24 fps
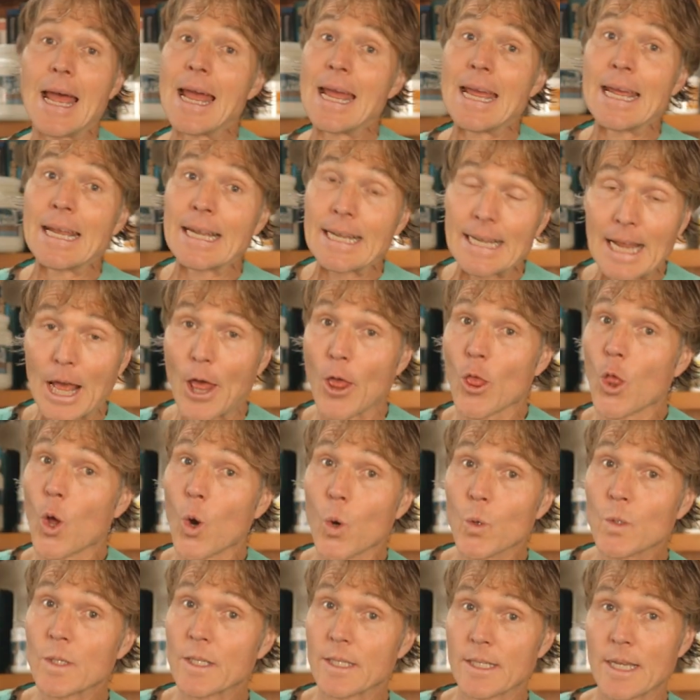And
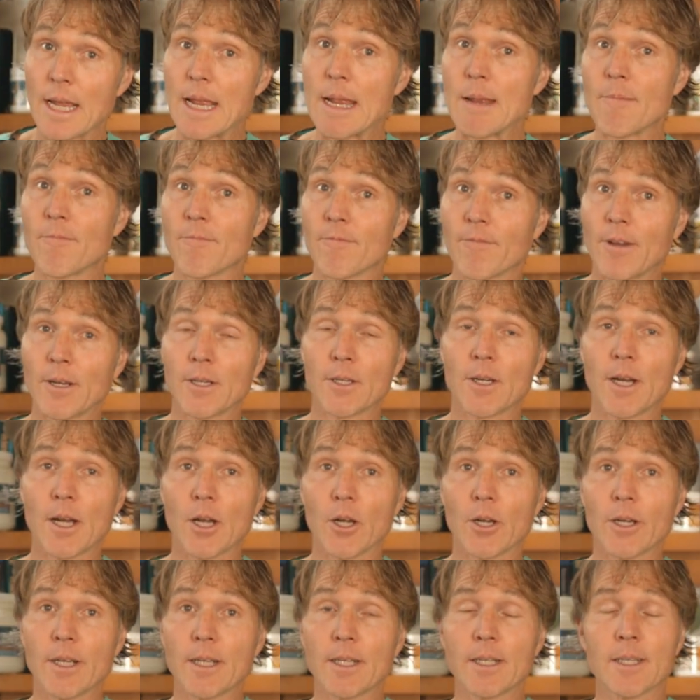those same
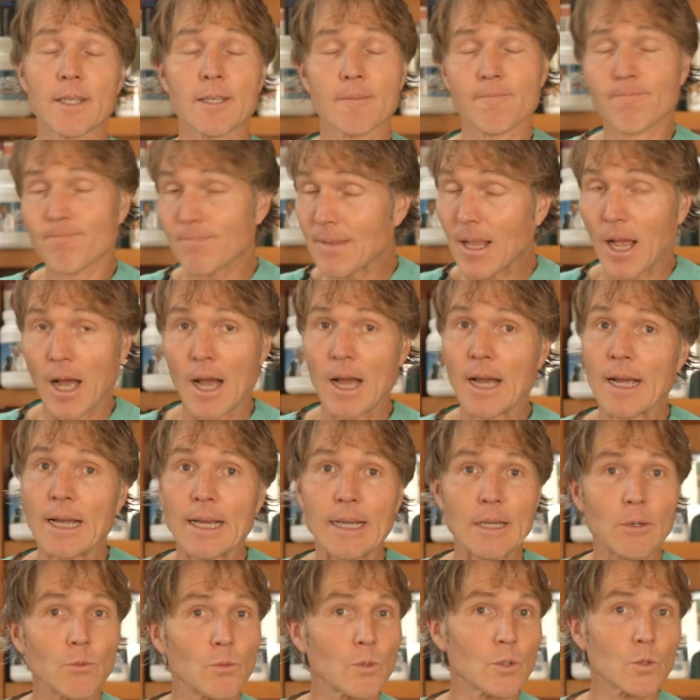veterinarians,
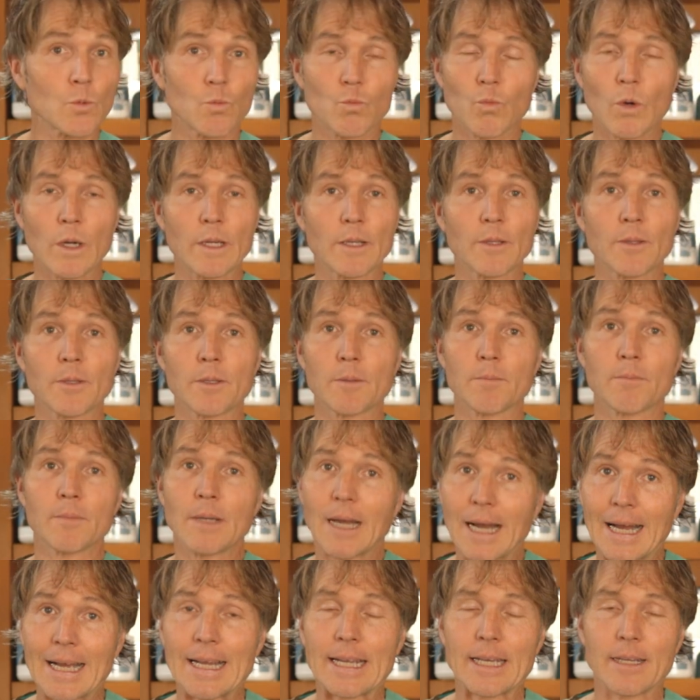I was one of
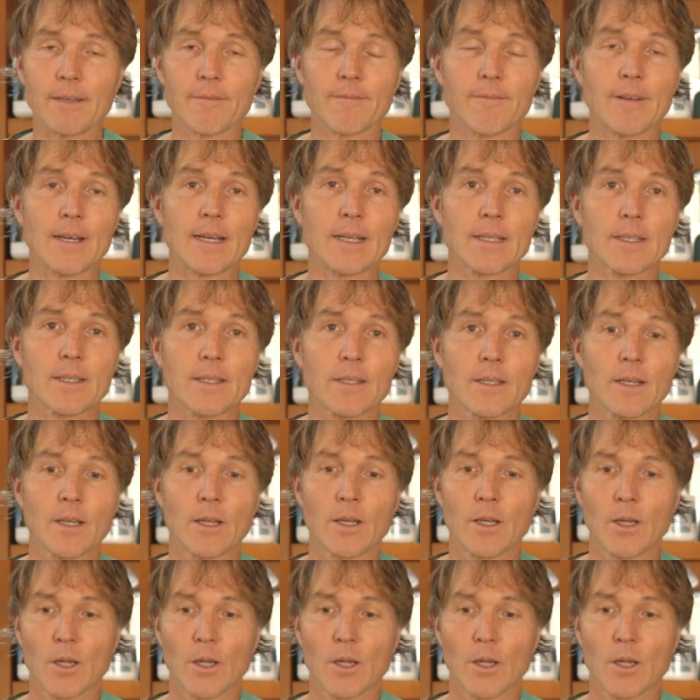them, I confess,